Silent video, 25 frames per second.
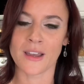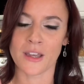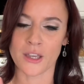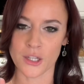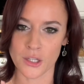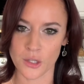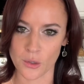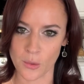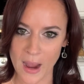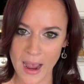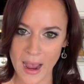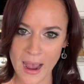
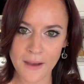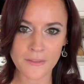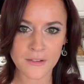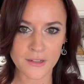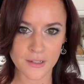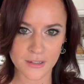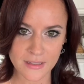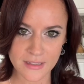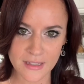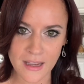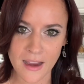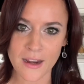you have to
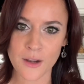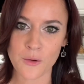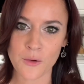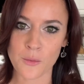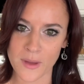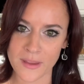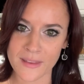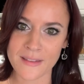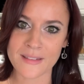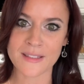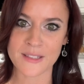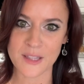sign
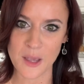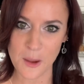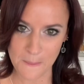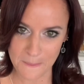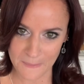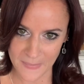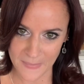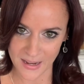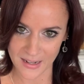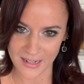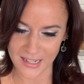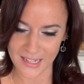with
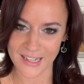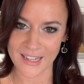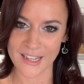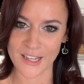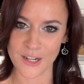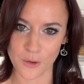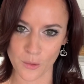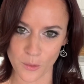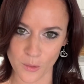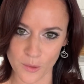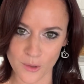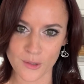somebody in
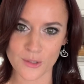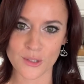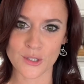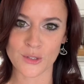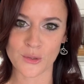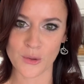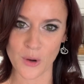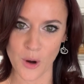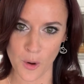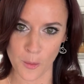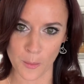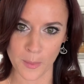order
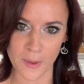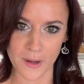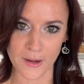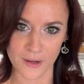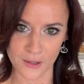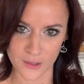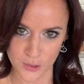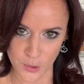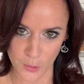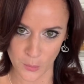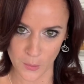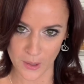to open a
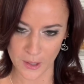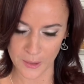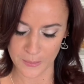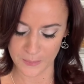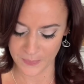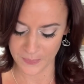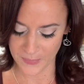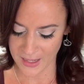door.